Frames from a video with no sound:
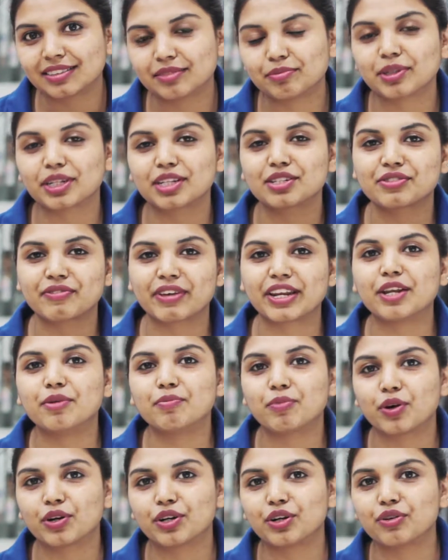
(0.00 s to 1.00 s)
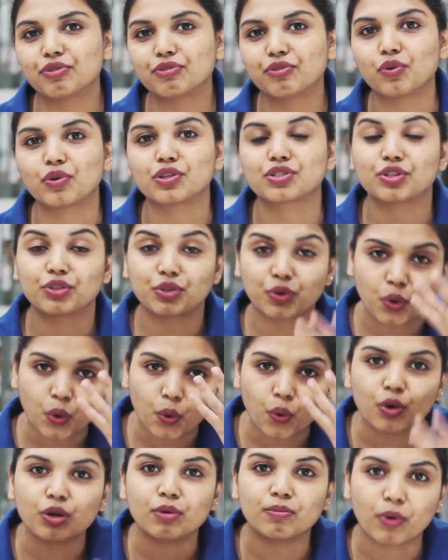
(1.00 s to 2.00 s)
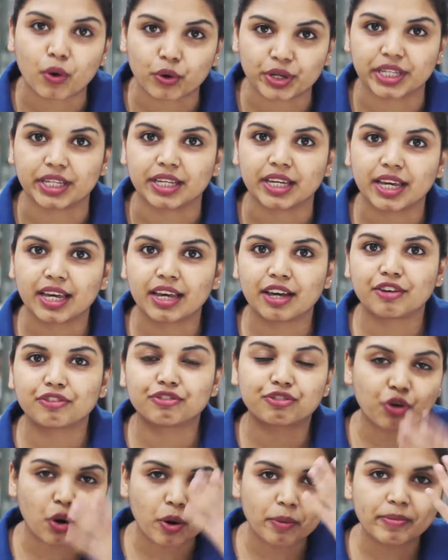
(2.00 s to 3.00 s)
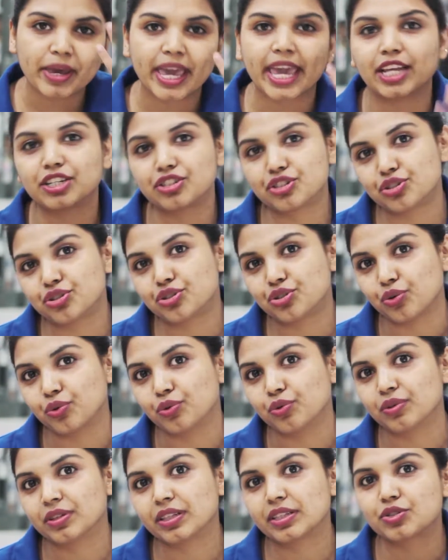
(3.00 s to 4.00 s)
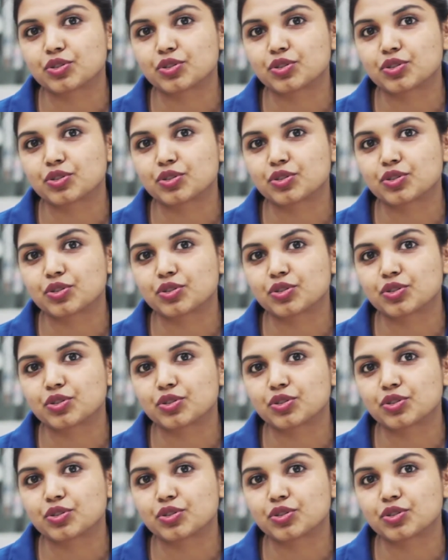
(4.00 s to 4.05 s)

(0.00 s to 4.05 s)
but it's very important to focus on the whole body from head to toe.